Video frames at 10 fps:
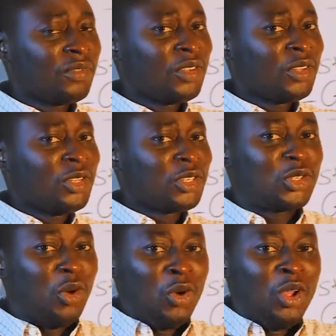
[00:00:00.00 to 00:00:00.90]

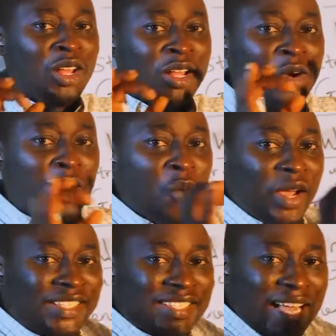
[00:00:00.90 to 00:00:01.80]
So, with
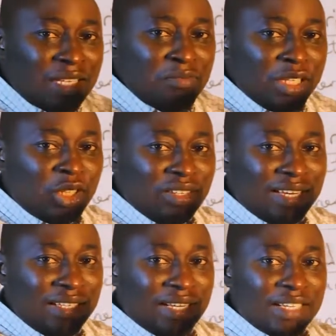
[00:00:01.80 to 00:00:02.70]
that major
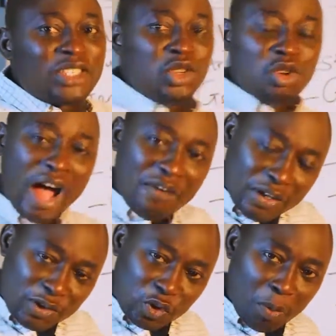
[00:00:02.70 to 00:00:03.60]
sentence, you have the
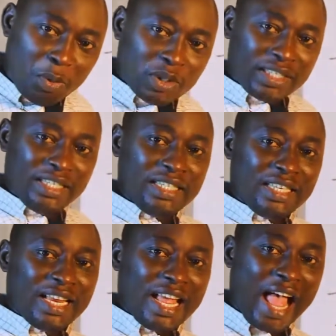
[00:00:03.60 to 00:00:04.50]

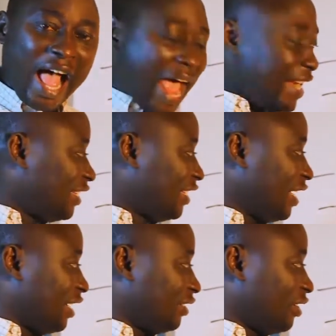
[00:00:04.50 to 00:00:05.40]
supporting ideas.
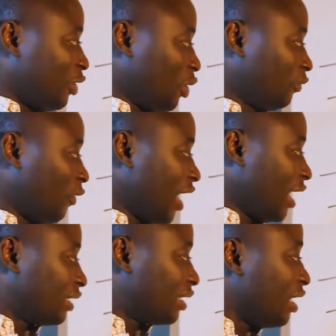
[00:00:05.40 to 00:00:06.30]
Don't
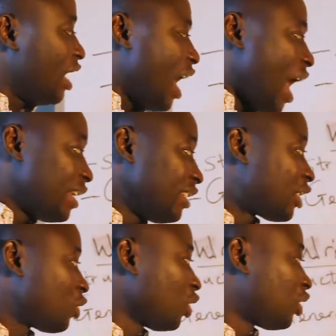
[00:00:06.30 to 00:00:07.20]
forget. And in
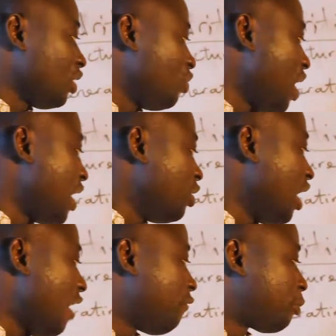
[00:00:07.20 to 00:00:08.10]
situation where you
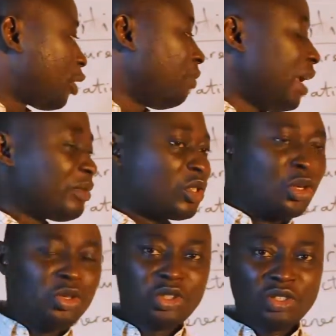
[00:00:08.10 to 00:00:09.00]
have problem
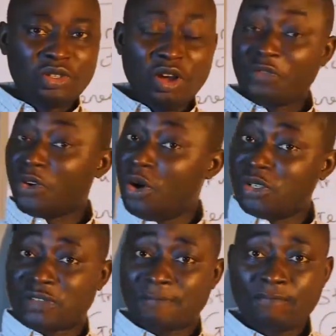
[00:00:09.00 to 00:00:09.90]
solution, of course,
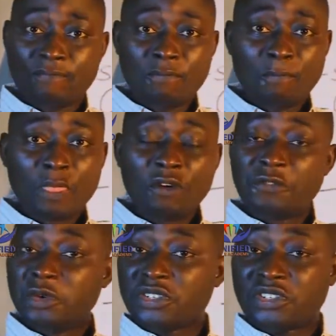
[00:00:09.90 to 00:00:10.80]
food
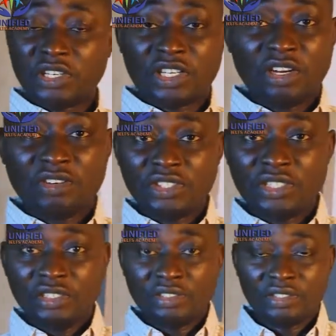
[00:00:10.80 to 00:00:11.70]
security